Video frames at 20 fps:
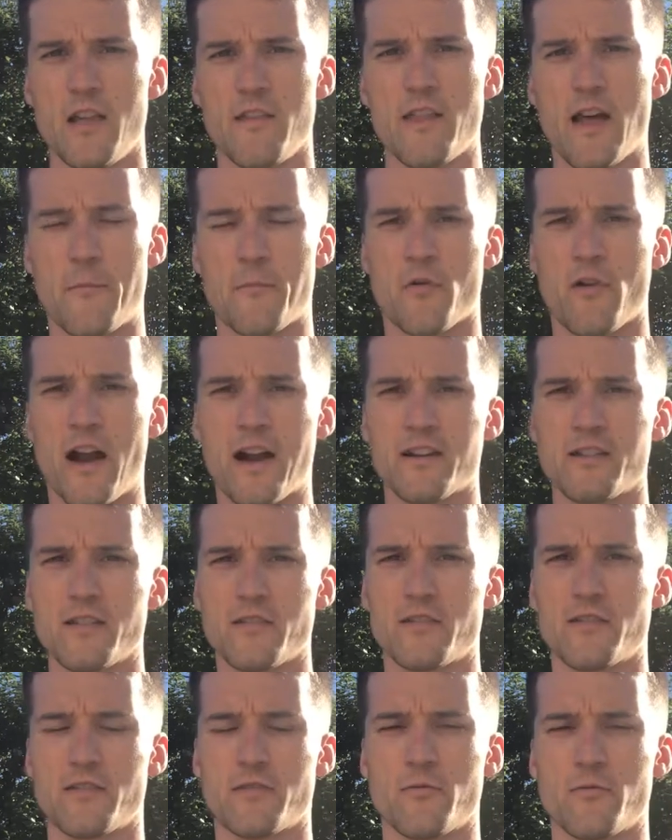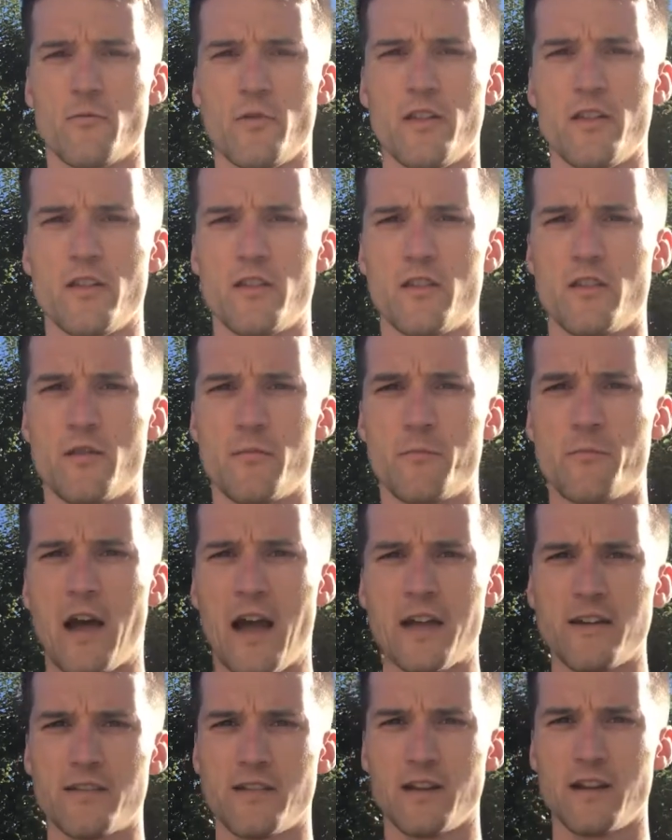that practice with
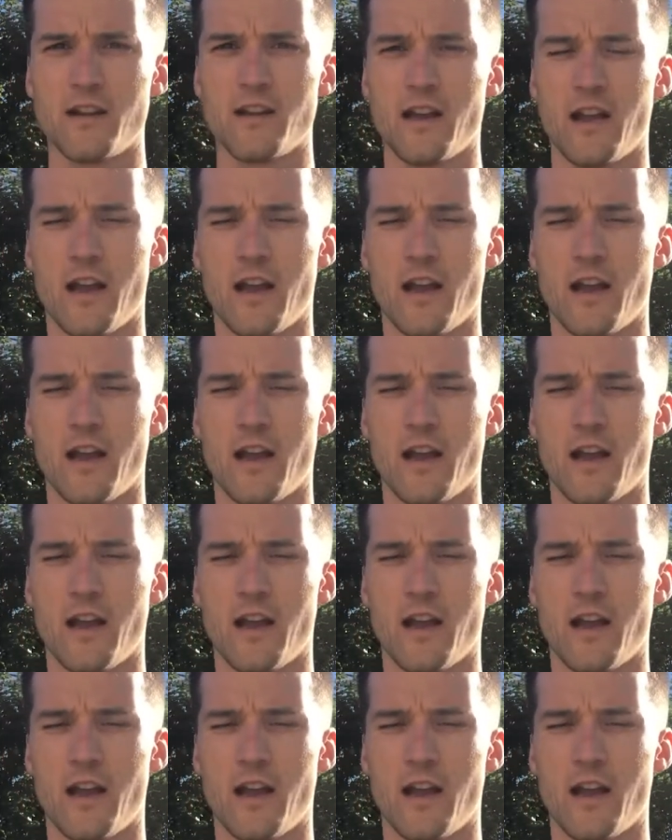pacing